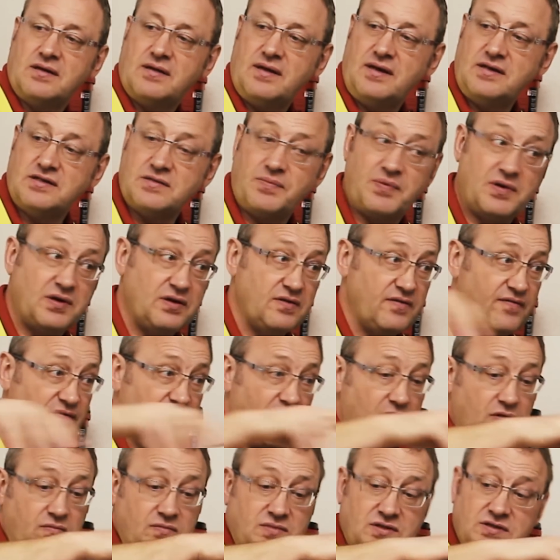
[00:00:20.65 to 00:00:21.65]
These are PU
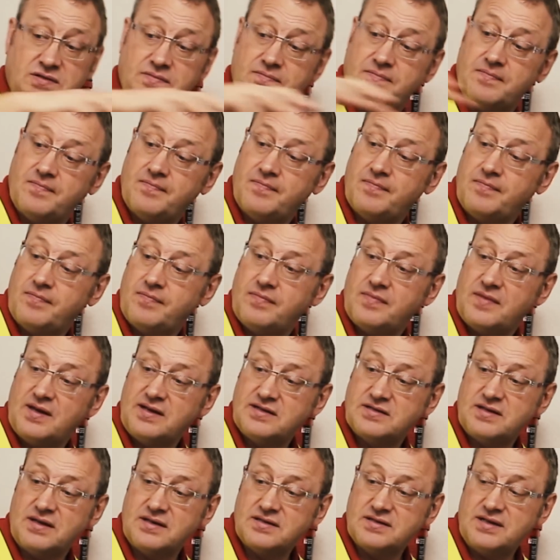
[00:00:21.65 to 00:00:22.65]
foams,
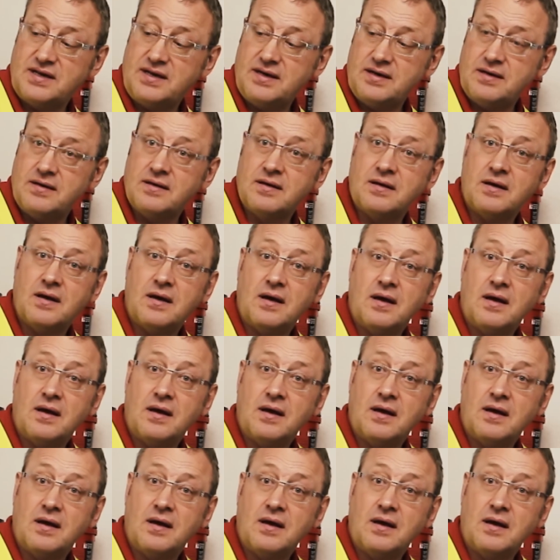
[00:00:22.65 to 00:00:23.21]
these things here.